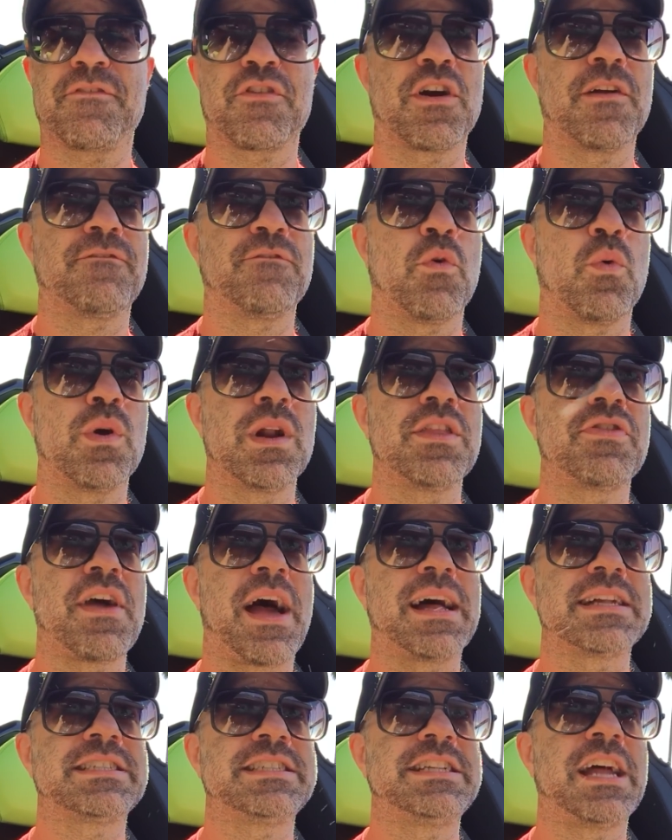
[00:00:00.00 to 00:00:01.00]
for a
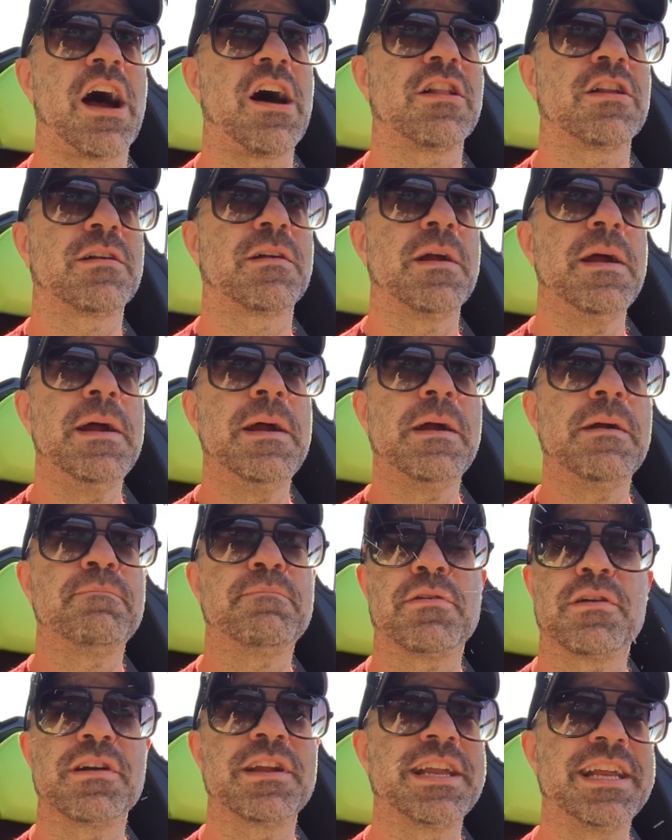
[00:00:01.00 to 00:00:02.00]
$40,000
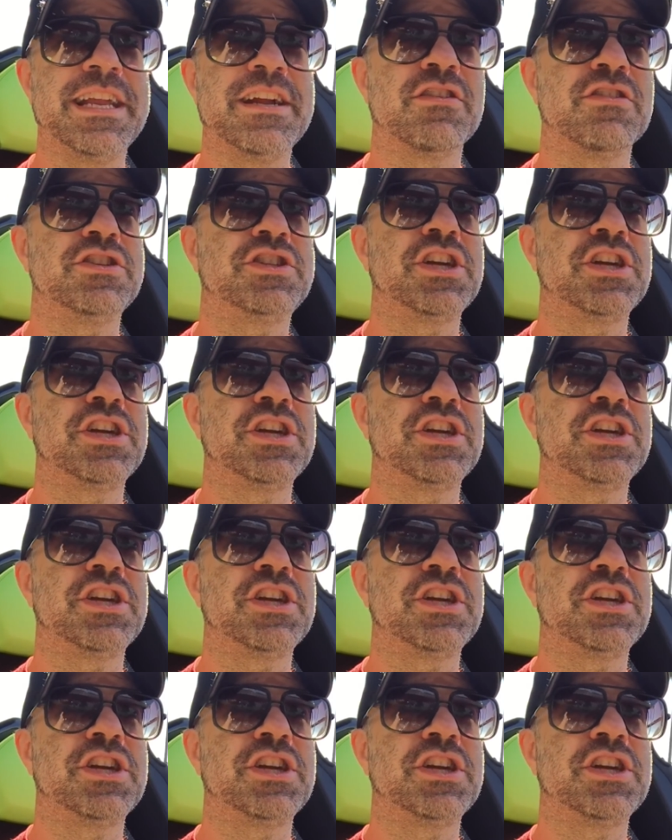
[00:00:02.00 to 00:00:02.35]
per year